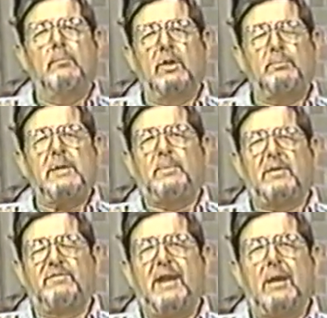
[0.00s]
But
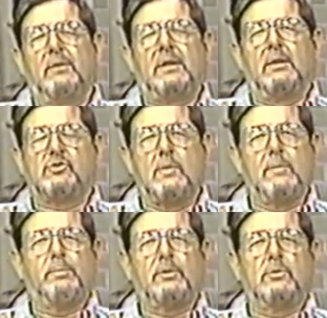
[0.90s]
people have found their
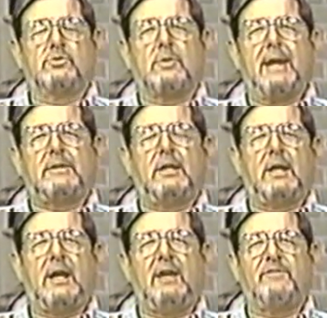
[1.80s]
swimming pools cracked in
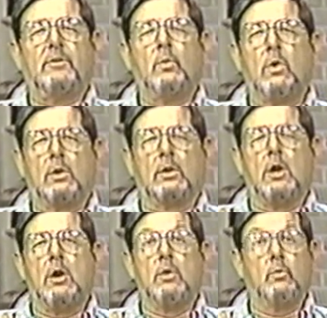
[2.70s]
half and the water
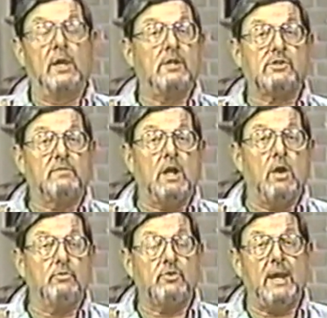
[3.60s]
gone, wells have
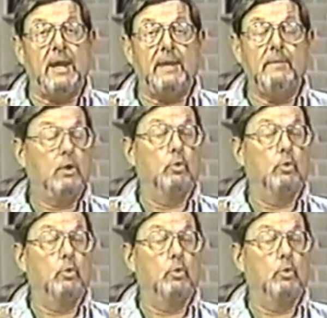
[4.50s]
gone dry,